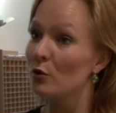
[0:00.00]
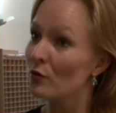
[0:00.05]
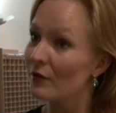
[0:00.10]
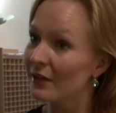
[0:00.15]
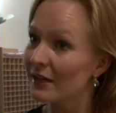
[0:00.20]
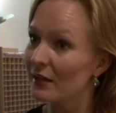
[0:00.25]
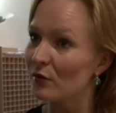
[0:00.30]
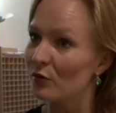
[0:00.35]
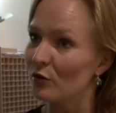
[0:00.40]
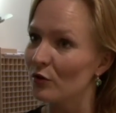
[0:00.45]

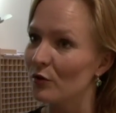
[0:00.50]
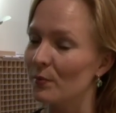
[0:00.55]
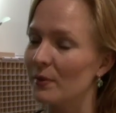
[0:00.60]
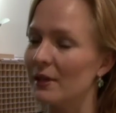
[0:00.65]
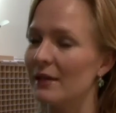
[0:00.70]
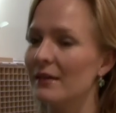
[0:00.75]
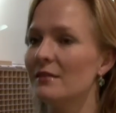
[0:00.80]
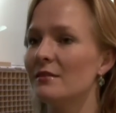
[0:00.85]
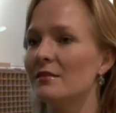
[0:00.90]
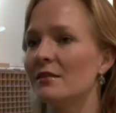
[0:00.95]
critical
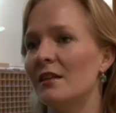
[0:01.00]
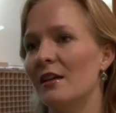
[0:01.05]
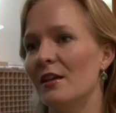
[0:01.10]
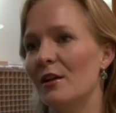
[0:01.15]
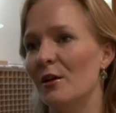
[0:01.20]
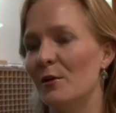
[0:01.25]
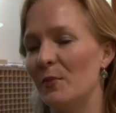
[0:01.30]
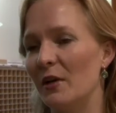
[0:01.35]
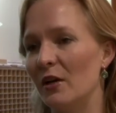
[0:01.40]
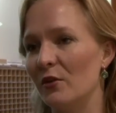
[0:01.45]
debate
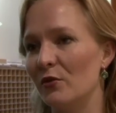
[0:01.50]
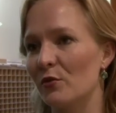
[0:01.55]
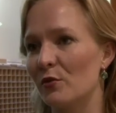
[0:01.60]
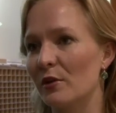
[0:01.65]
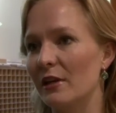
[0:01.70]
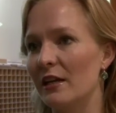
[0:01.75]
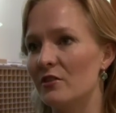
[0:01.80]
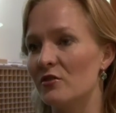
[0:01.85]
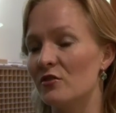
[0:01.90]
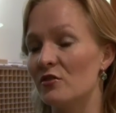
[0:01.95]
about the
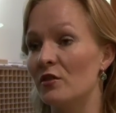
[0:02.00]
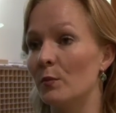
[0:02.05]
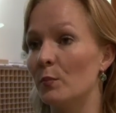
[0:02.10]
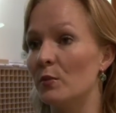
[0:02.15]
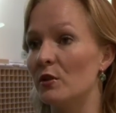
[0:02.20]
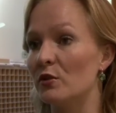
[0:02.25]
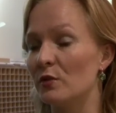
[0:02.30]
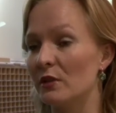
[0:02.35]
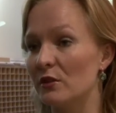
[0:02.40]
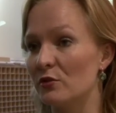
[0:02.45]
relationship
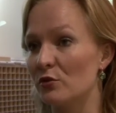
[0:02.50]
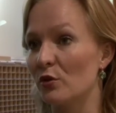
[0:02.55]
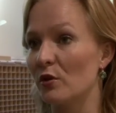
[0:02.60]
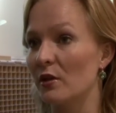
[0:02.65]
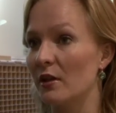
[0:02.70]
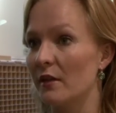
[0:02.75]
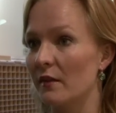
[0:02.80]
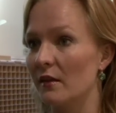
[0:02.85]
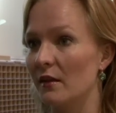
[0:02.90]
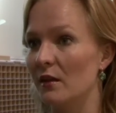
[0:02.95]
between
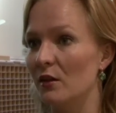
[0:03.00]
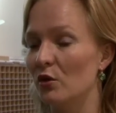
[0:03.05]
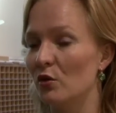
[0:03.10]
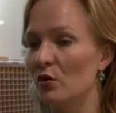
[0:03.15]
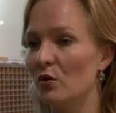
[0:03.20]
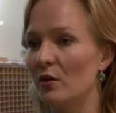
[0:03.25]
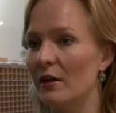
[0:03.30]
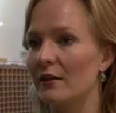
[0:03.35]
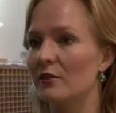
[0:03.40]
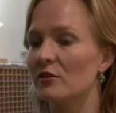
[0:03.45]
Turkey and the
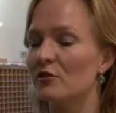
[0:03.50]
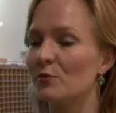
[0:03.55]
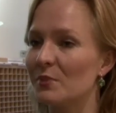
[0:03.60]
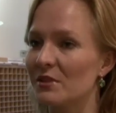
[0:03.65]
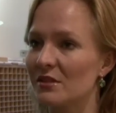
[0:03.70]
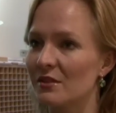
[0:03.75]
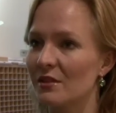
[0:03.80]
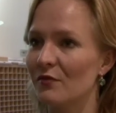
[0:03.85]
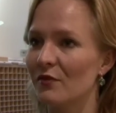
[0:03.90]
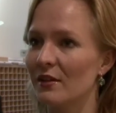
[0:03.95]
EU, and
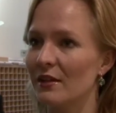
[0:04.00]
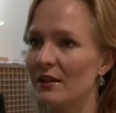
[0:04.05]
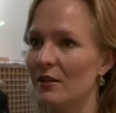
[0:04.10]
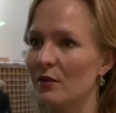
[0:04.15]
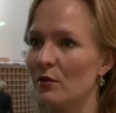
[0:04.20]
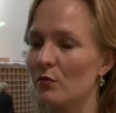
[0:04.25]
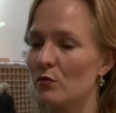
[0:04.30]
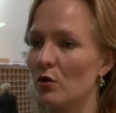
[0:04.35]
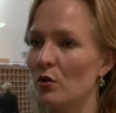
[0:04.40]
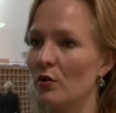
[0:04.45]
specifically
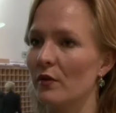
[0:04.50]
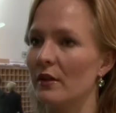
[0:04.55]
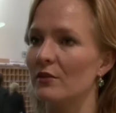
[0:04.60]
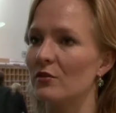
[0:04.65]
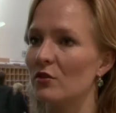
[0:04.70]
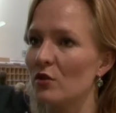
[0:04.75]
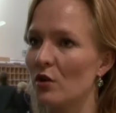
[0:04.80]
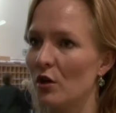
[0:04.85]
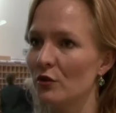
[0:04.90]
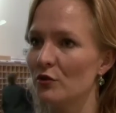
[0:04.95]
the role
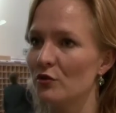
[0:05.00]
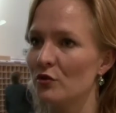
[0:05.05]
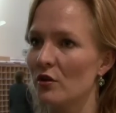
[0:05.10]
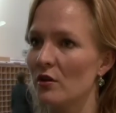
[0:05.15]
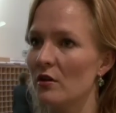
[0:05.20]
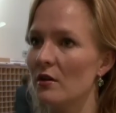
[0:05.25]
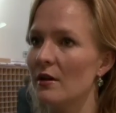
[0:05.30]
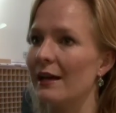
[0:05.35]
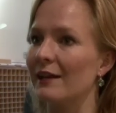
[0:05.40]
that culture,